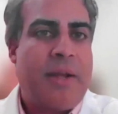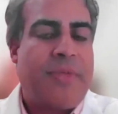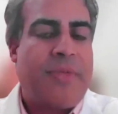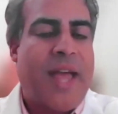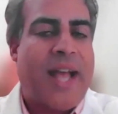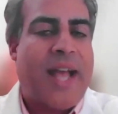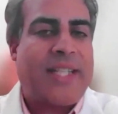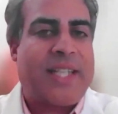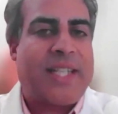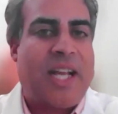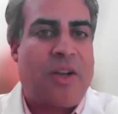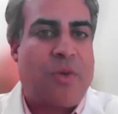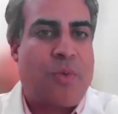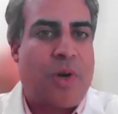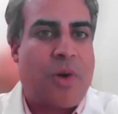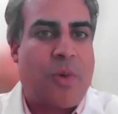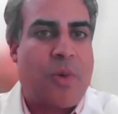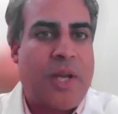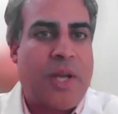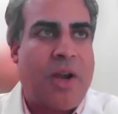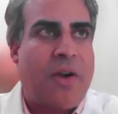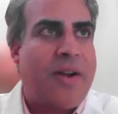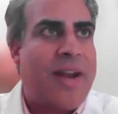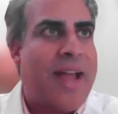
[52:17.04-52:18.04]
that's kind of where
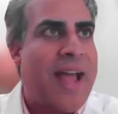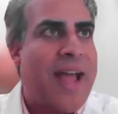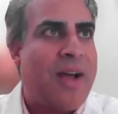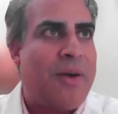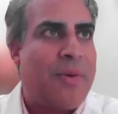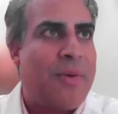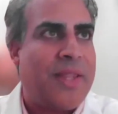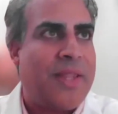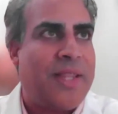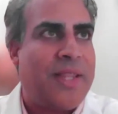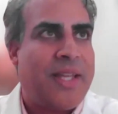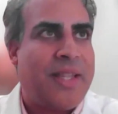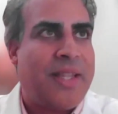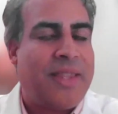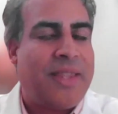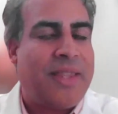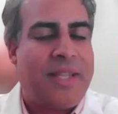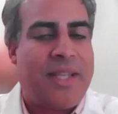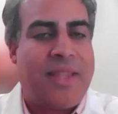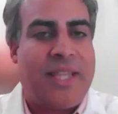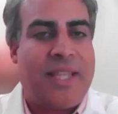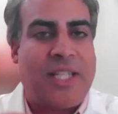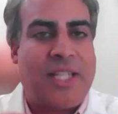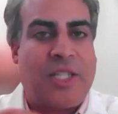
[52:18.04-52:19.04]
we are now
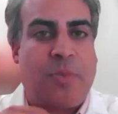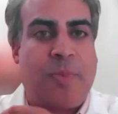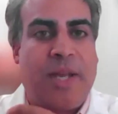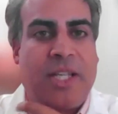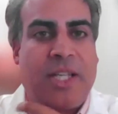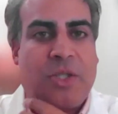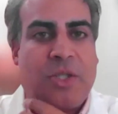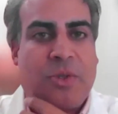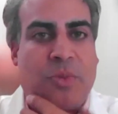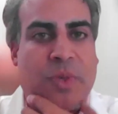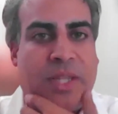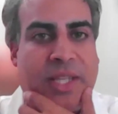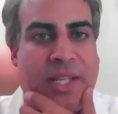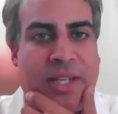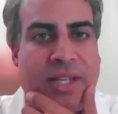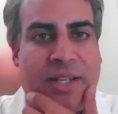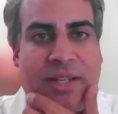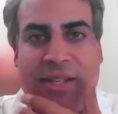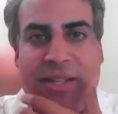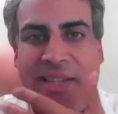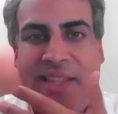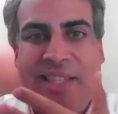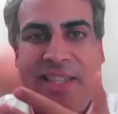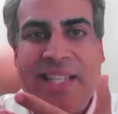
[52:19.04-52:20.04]
in the space
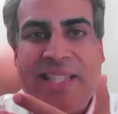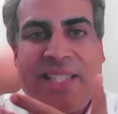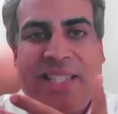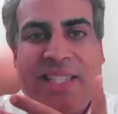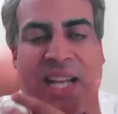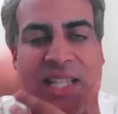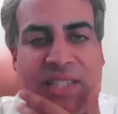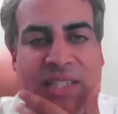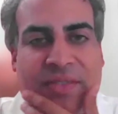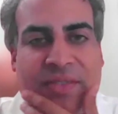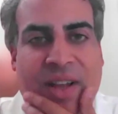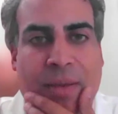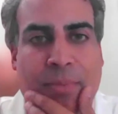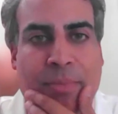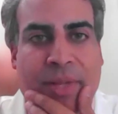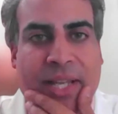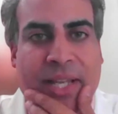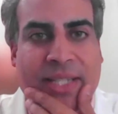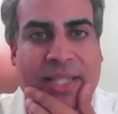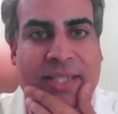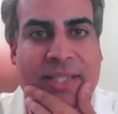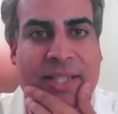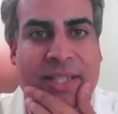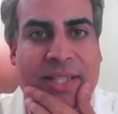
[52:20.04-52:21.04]
within these kinds of
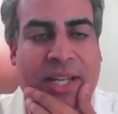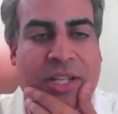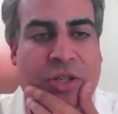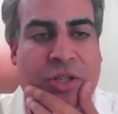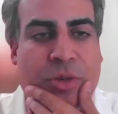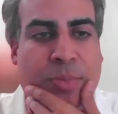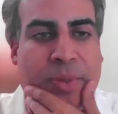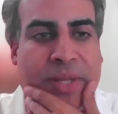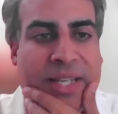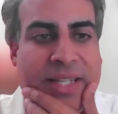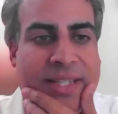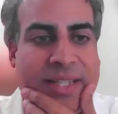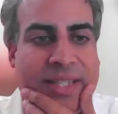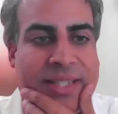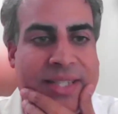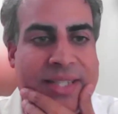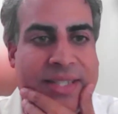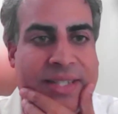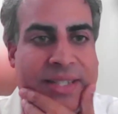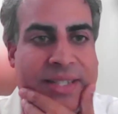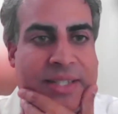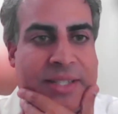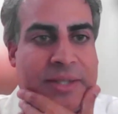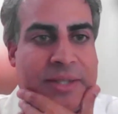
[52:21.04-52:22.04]
complex interplay
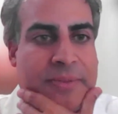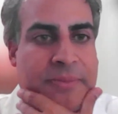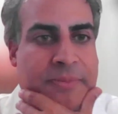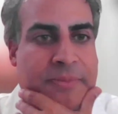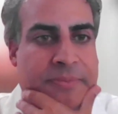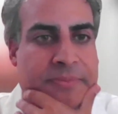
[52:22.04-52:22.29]
diseases.